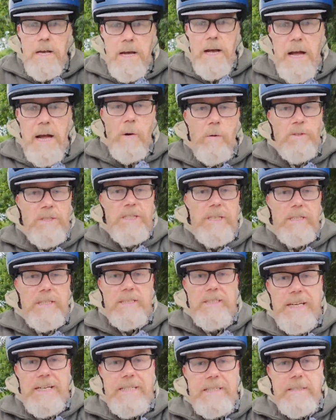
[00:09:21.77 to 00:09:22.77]
housing
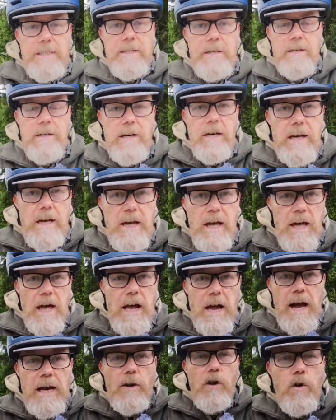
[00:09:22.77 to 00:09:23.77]
estate.
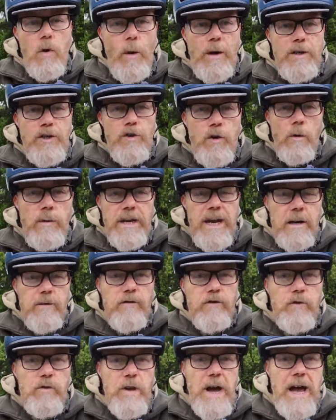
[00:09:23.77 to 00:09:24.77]
I'm not quite sure how to get
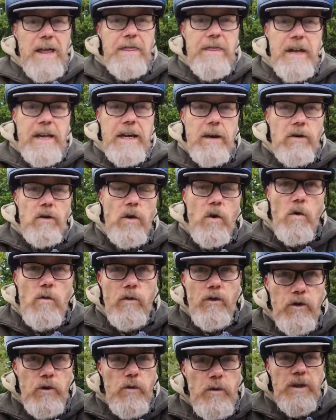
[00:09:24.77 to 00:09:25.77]
through that. Then I got to go
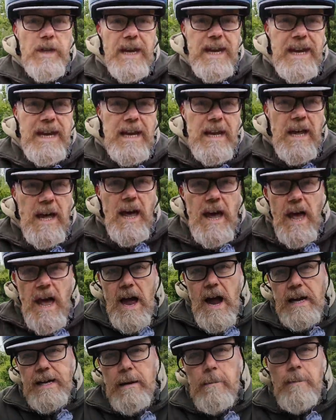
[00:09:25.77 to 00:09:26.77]
through there,
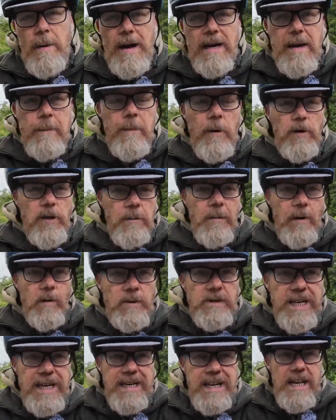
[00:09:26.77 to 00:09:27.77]
and then back up on the
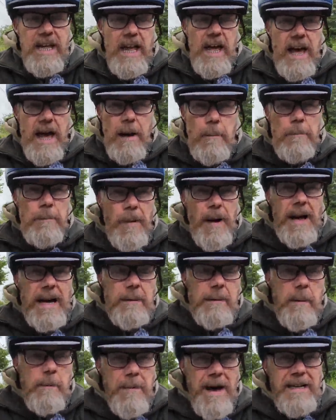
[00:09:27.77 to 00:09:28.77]
mountain, and back
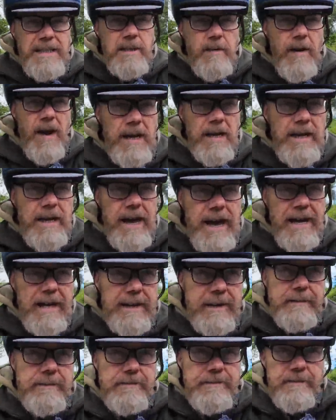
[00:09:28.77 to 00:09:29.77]
up a massive hill
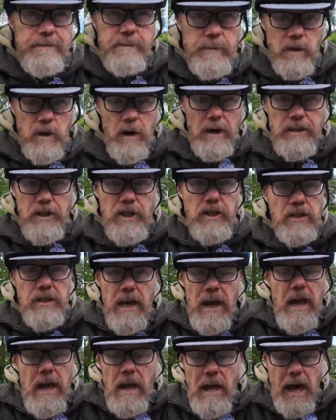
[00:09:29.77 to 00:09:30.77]
again. So I'm just
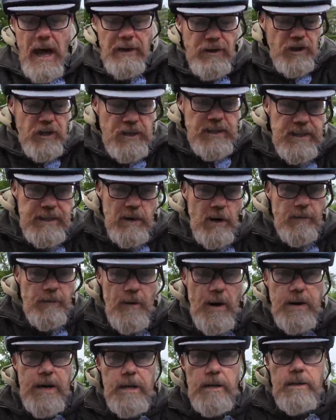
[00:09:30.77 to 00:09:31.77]
seeing how
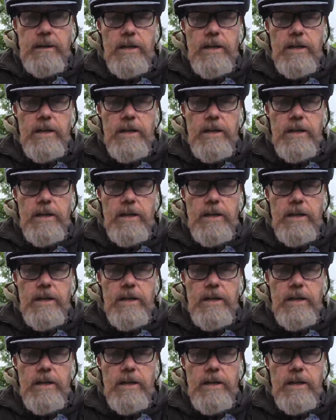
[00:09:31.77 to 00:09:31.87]
far